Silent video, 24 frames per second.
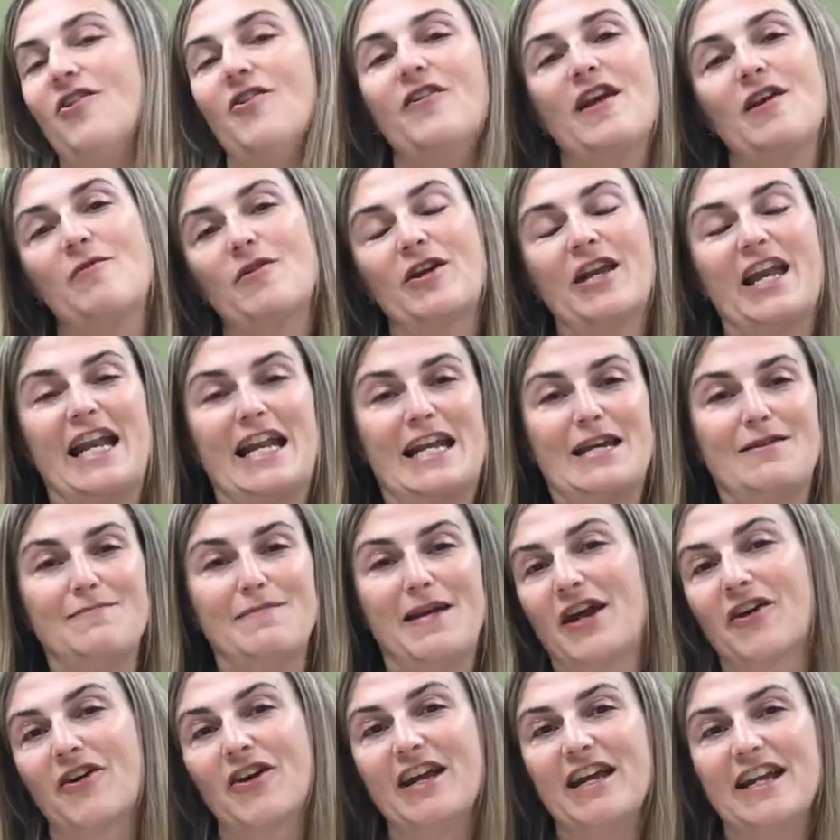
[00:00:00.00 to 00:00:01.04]
They were getting
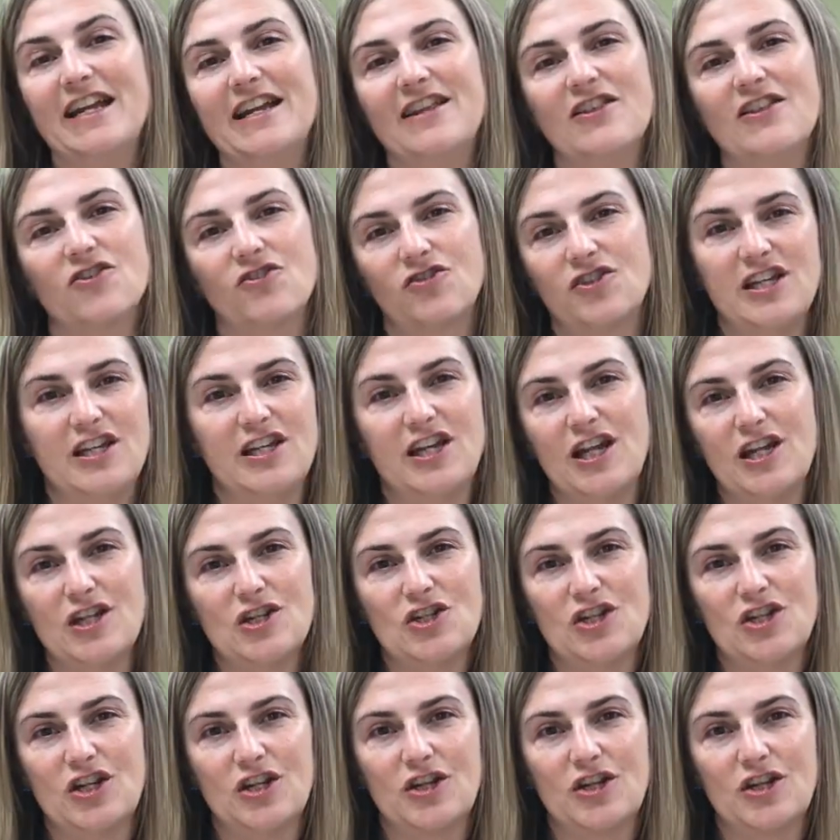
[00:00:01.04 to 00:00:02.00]
married in their teenage